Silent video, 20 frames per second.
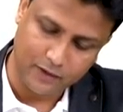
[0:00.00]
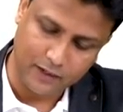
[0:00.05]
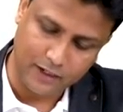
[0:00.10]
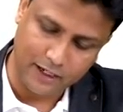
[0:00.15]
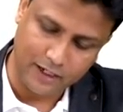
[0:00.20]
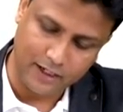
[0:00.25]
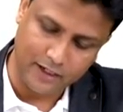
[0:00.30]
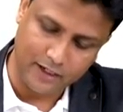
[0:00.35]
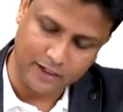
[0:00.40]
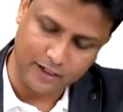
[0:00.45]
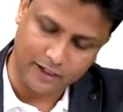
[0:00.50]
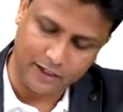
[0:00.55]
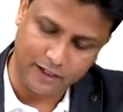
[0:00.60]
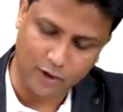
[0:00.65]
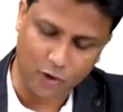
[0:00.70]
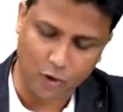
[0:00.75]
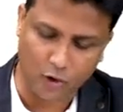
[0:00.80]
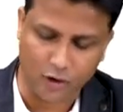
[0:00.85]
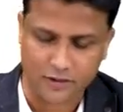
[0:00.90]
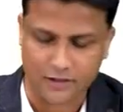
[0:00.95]
Anterior
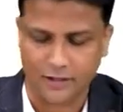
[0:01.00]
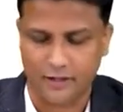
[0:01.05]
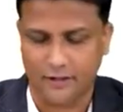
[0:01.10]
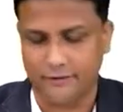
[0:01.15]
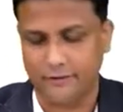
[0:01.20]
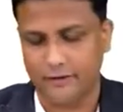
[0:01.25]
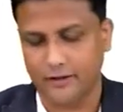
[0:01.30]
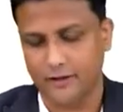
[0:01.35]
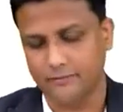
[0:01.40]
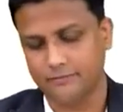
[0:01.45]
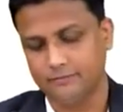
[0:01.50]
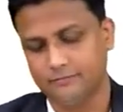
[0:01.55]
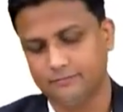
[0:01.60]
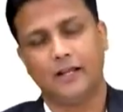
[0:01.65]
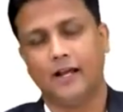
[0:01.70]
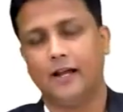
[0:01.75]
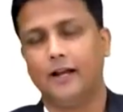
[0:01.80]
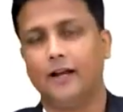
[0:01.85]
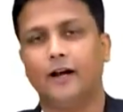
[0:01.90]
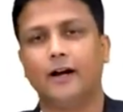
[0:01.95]
intercostal artery,
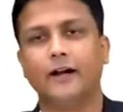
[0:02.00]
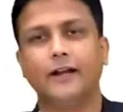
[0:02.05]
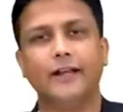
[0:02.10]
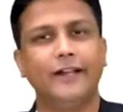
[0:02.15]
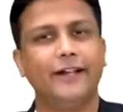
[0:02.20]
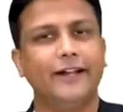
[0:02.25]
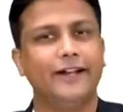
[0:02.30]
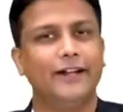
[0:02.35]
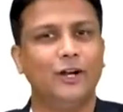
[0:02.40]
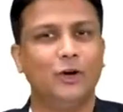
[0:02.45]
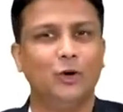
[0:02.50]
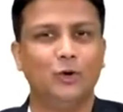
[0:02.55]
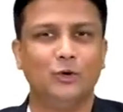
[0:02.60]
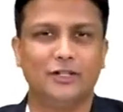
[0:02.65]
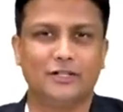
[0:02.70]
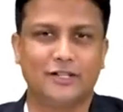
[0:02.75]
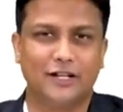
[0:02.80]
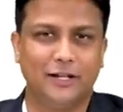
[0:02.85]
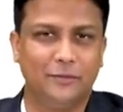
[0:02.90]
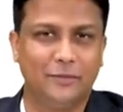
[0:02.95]
and again do the
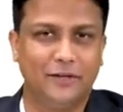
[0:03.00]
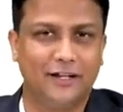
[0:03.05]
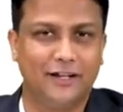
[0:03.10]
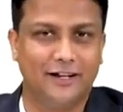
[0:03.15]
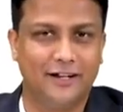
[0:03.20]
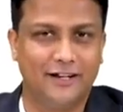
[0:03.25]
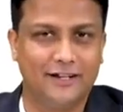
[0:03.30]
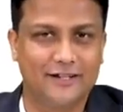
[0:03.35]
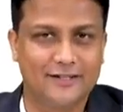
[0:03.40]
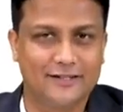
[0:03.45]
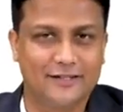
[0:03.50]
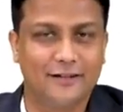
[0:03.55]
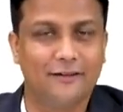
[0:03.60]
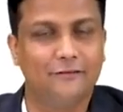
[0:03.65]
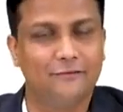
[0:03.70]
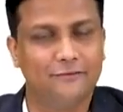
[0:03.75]
same thing, guys.